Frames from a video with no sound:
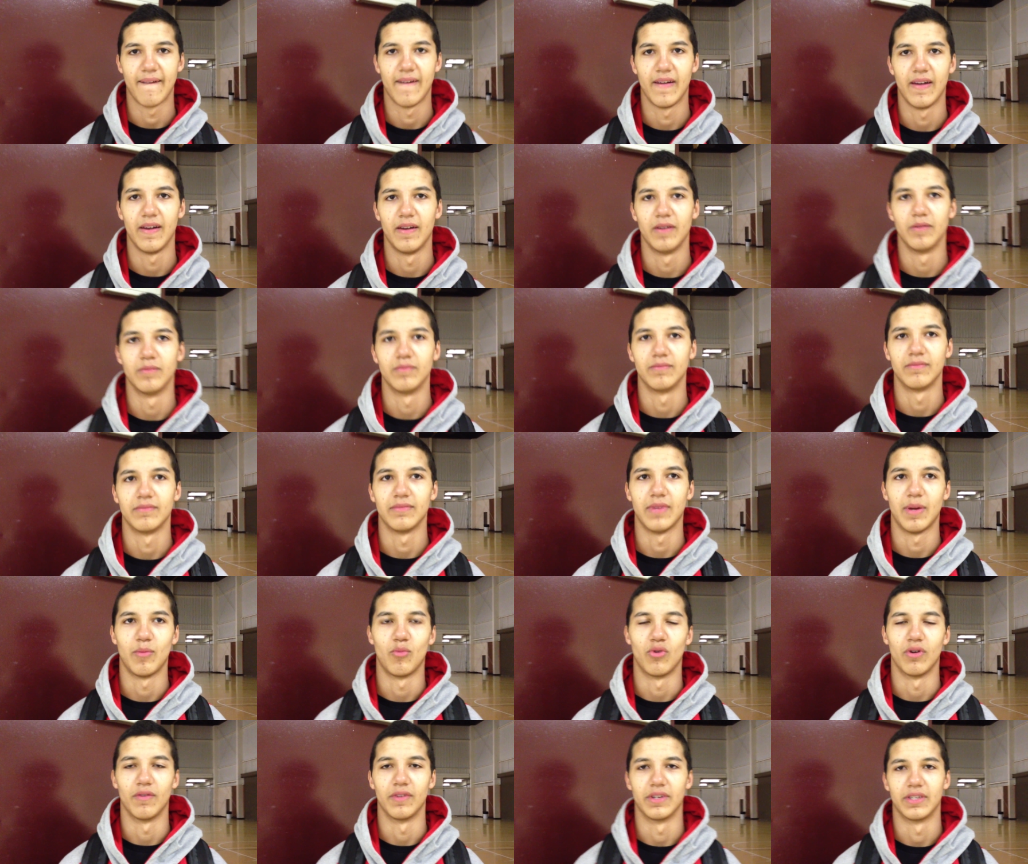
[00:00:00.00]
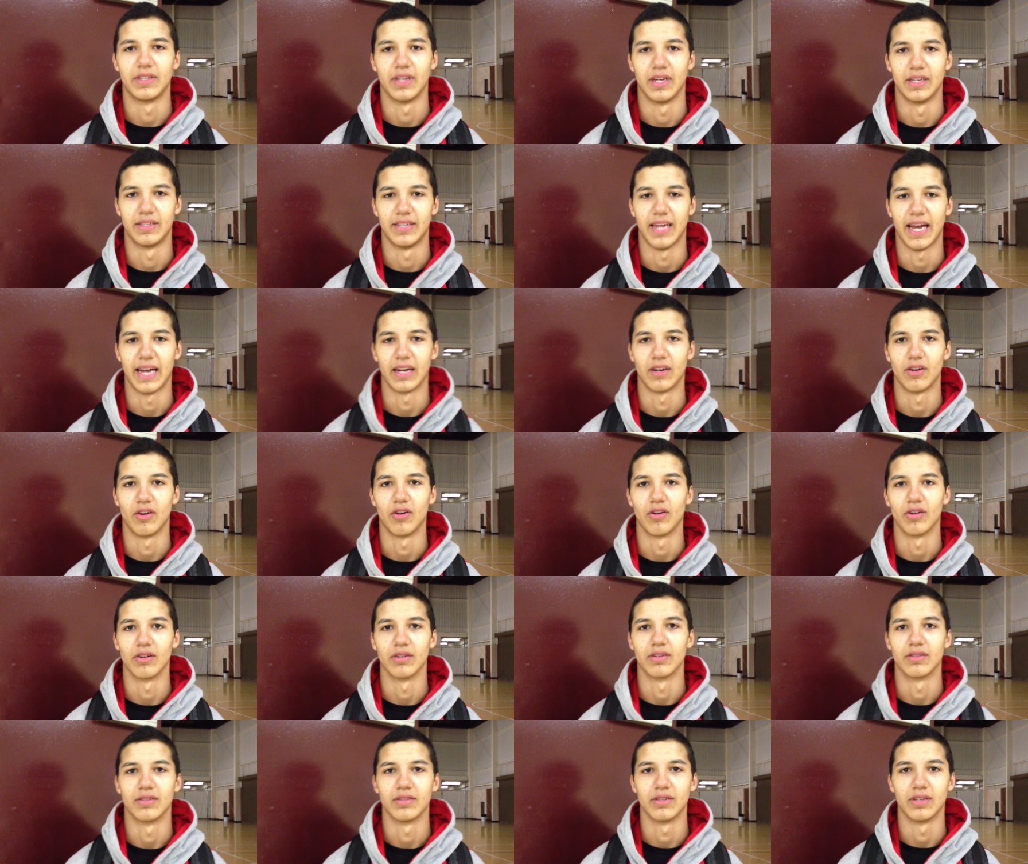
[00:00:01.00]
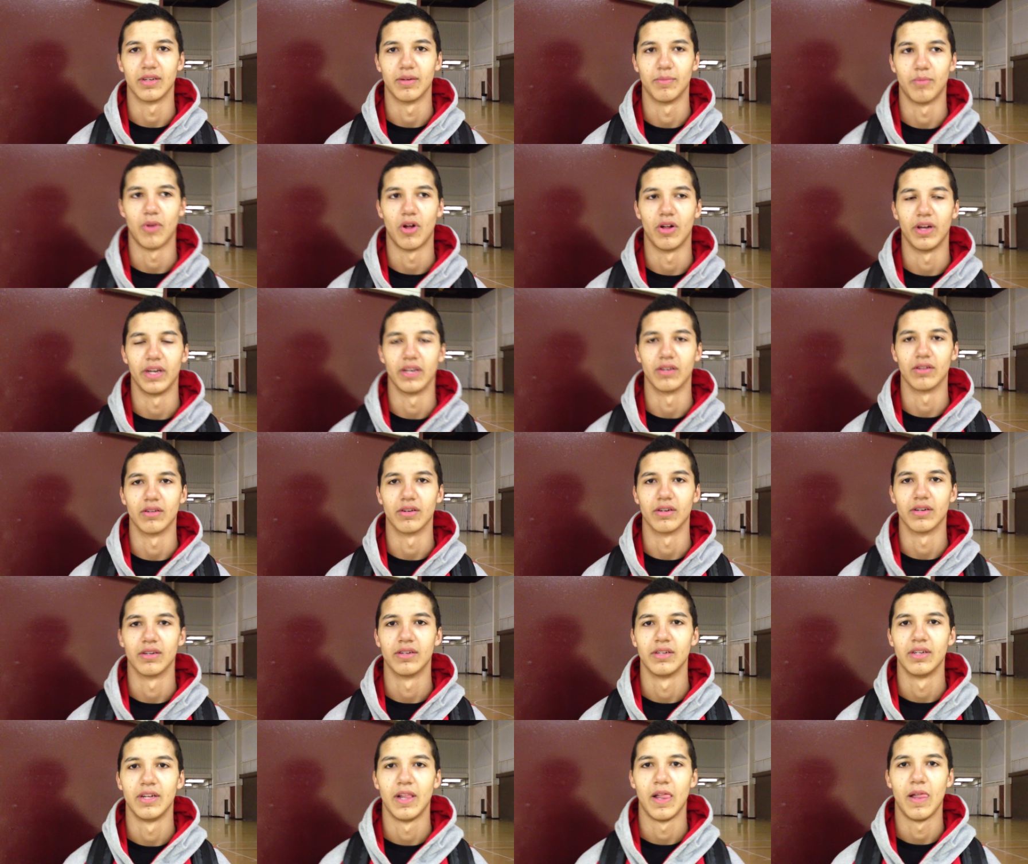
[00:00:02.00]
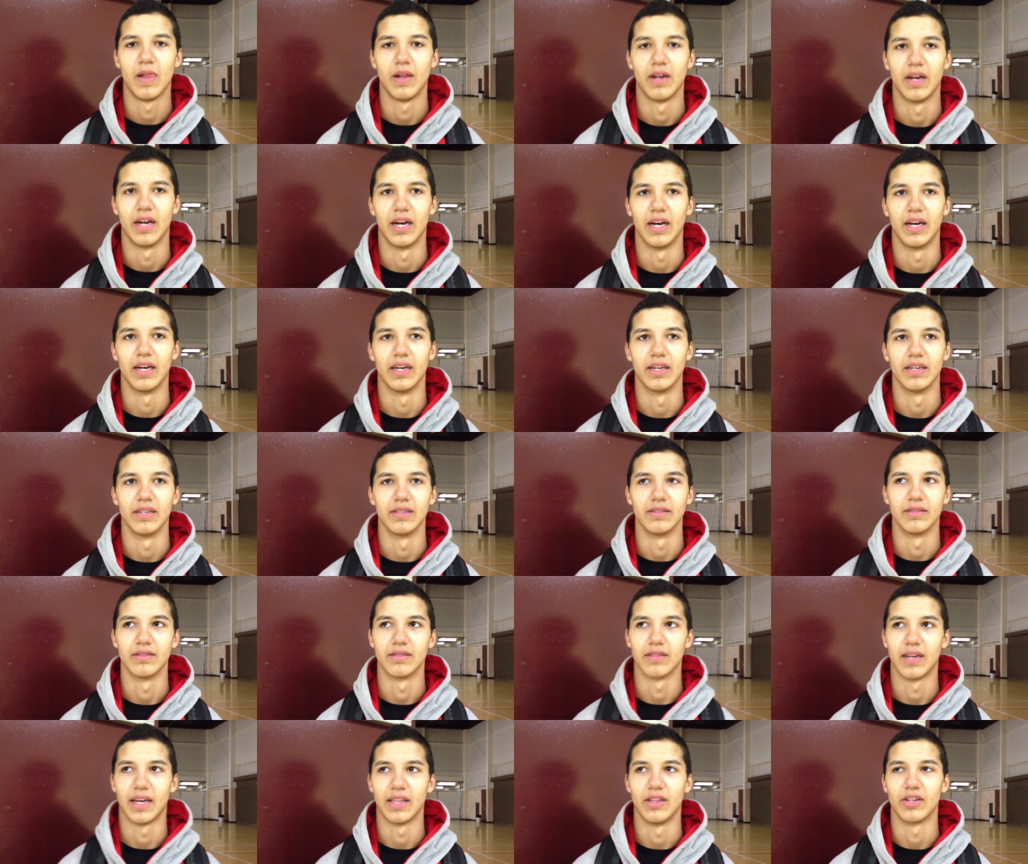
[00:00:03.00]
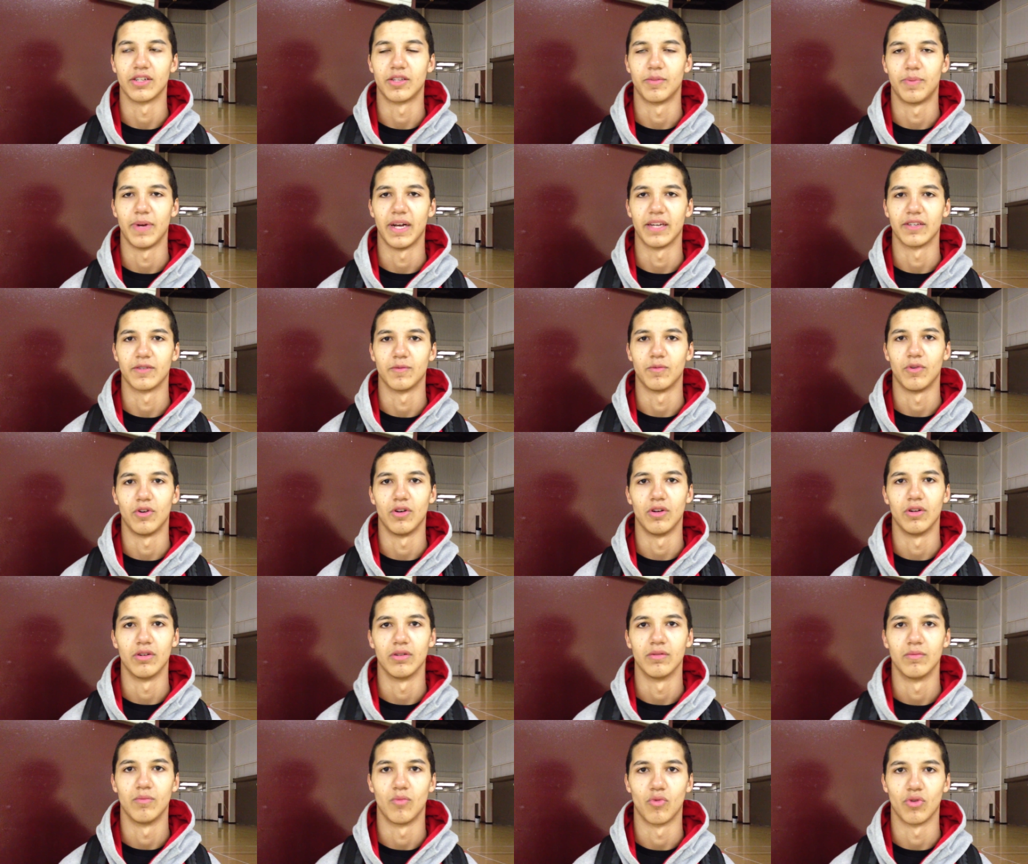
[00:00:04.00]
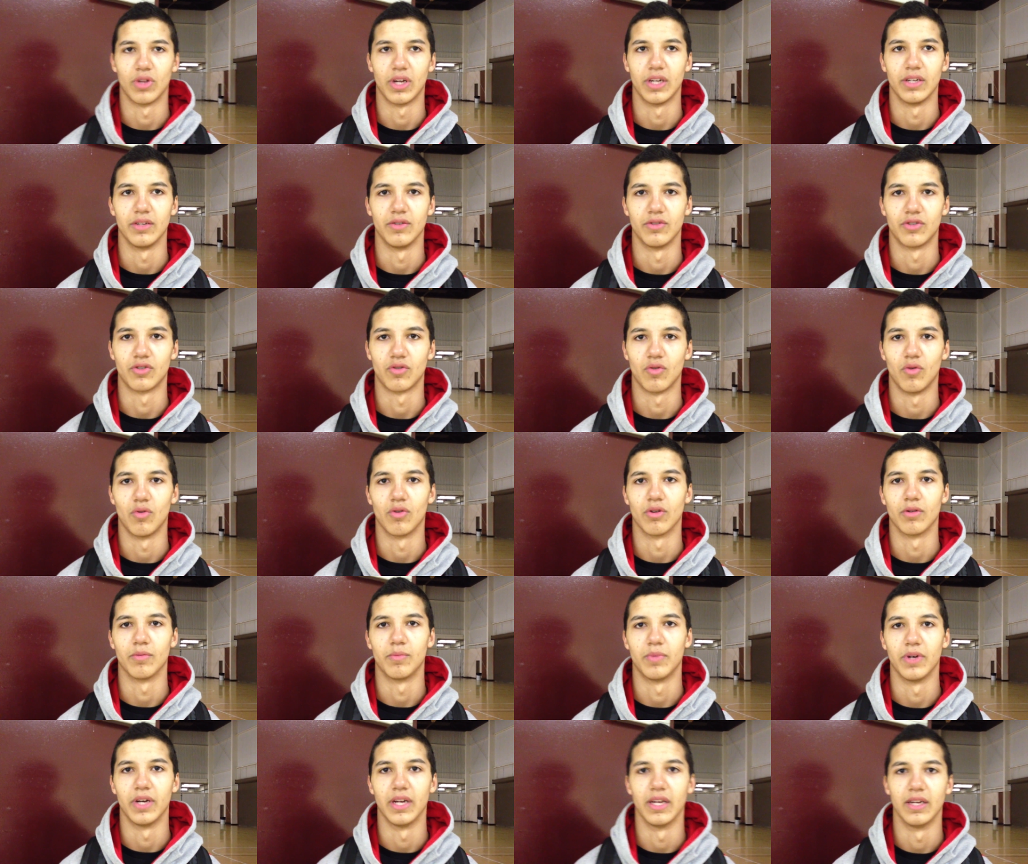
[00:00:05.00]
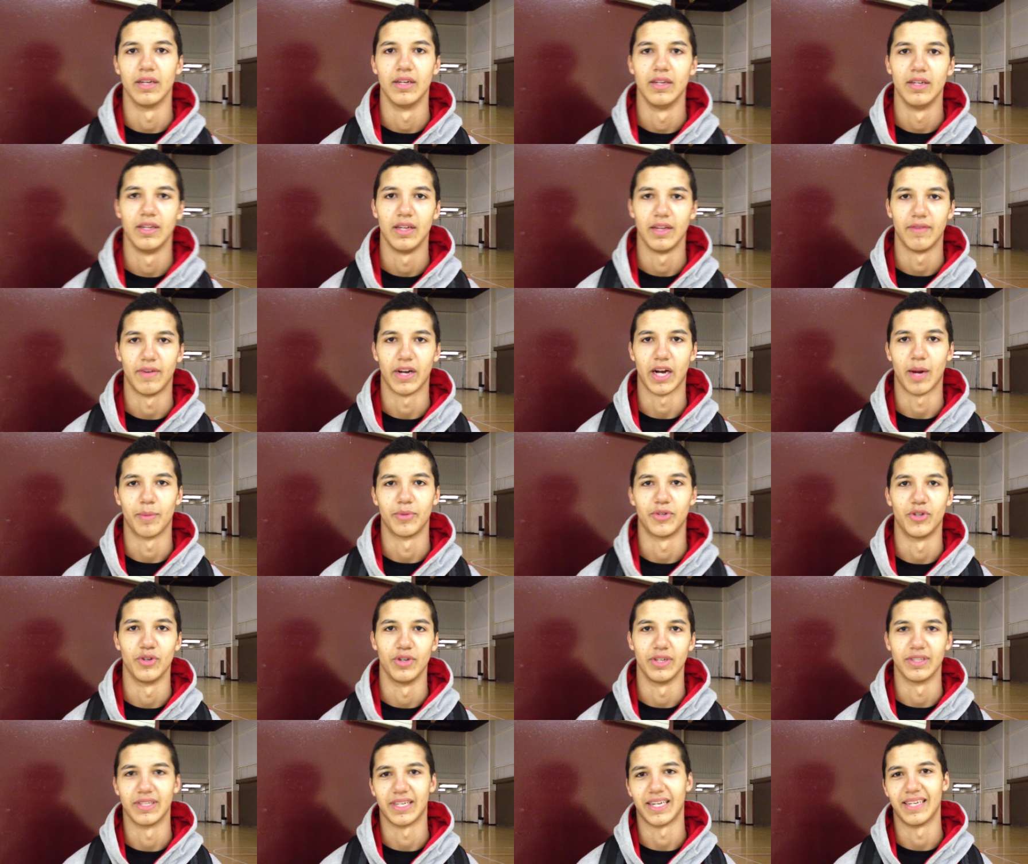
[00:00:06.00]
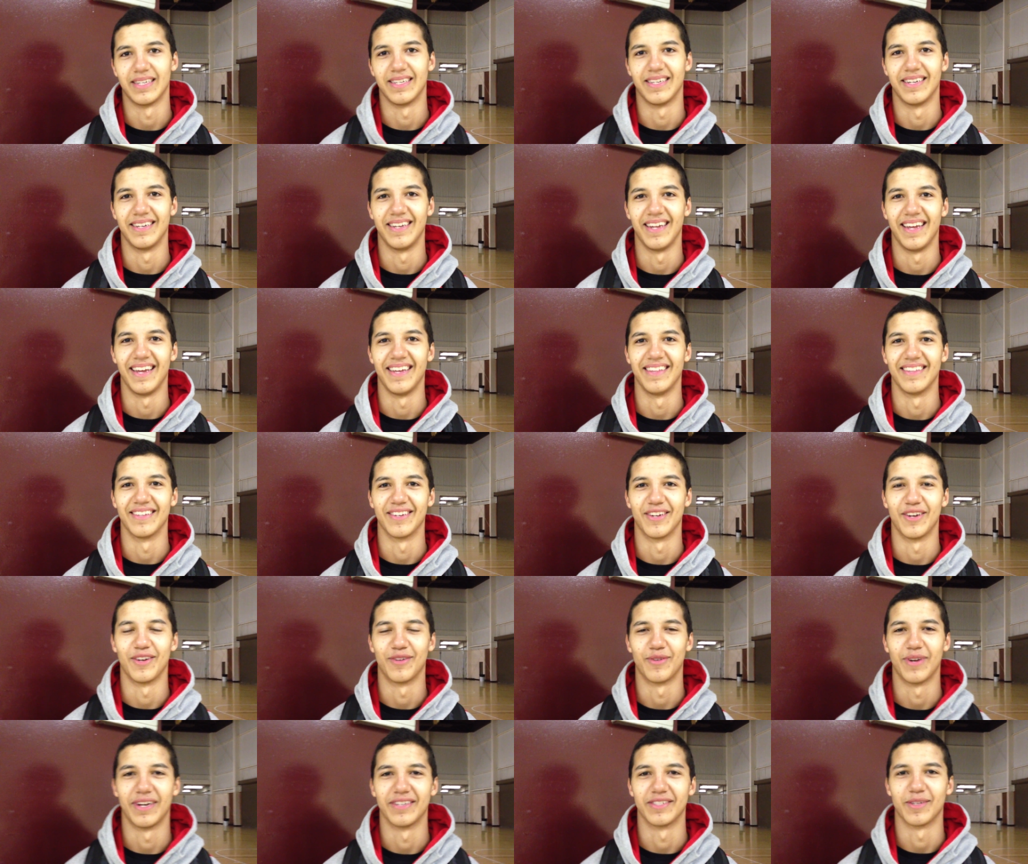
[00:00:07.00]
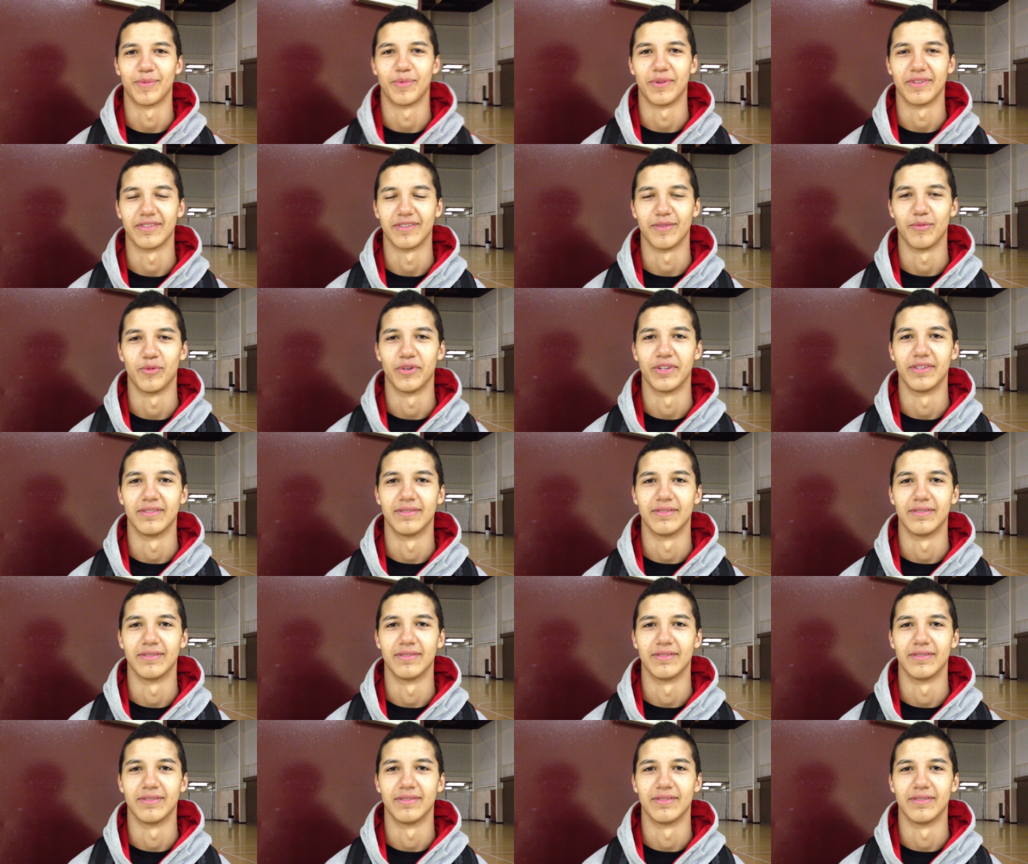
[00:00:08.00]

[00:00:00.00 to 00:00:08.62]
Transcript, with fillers: I'm more of an attack guard, a ball handler. I like to pass the ball while I do score, but if I have opportunities like I did today, then I'll rise up on someone.